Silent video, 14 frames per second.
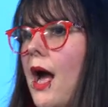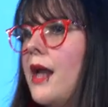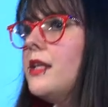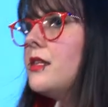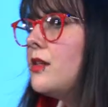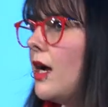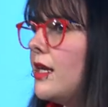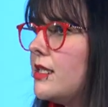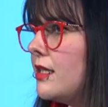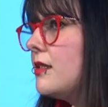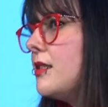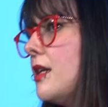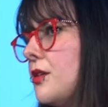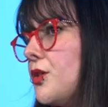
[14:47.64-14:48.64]
And in the
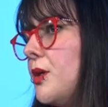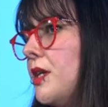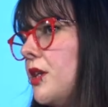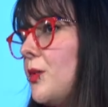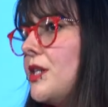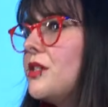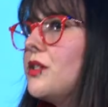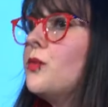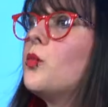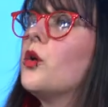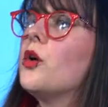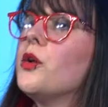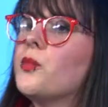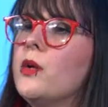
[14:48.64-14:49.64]
19th century in the Western
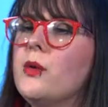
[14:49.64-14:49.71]
world,